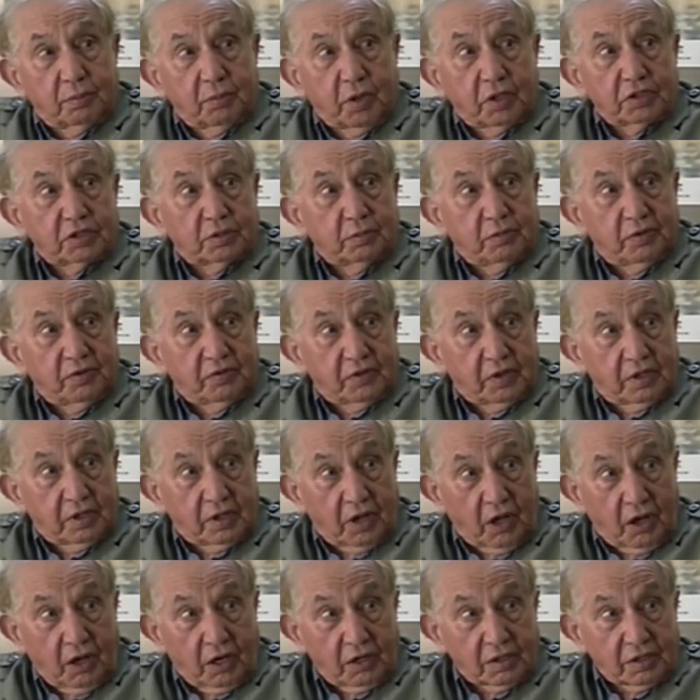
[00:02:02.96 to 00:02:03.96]
to the bottom of
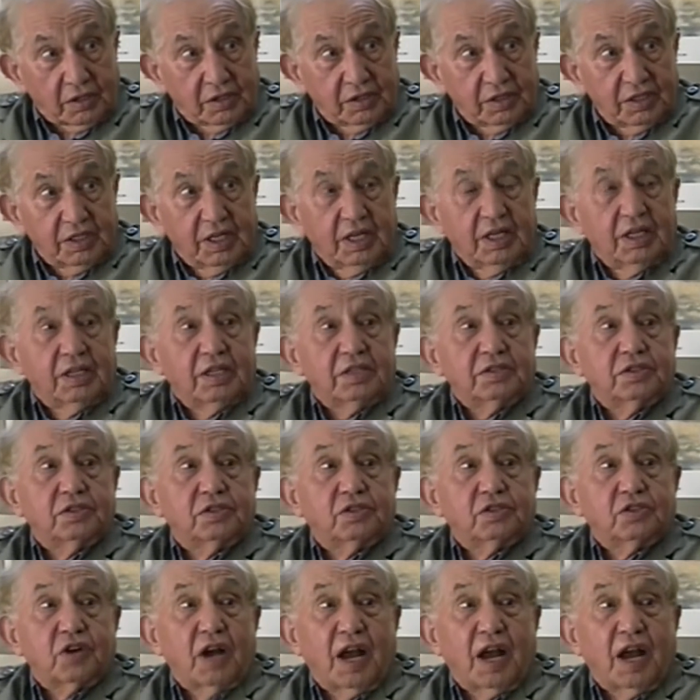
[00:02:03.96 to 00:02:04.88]
the loch to